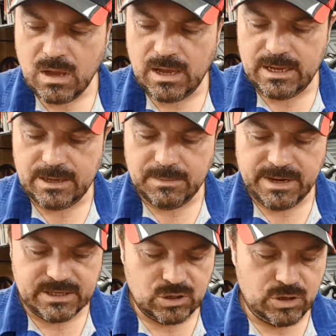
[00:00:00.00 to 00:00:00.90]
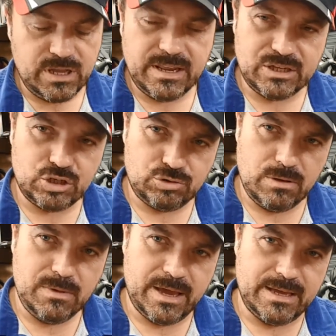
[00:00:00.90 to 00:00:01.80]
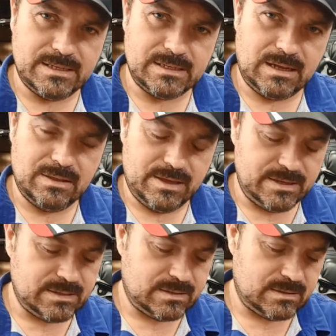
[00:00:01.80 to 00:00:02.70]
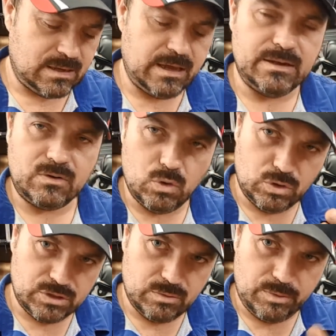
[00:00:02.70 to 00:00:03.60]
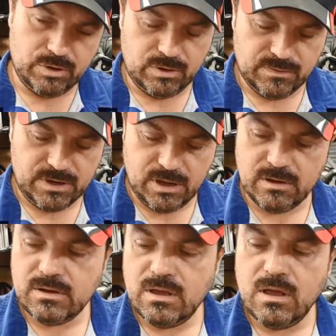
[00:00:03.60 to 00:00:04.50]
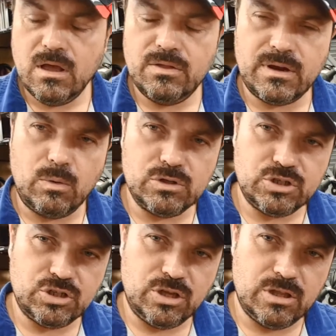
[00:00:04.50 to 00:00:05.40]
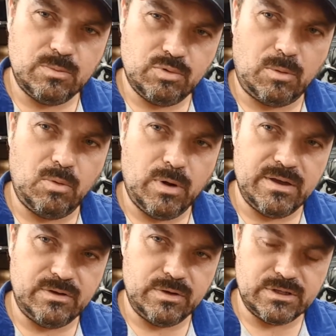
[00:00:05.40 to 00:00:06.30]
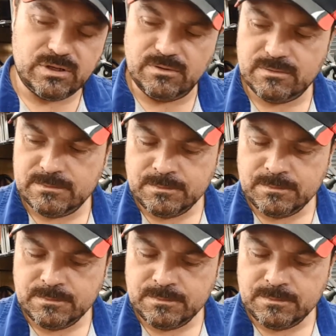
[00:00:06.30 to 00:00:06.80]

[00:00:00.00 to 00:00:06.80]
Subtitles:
And it's only in extreme cases like this, and of course when we're doing a video, that I want to show you the proper way of doing stuff.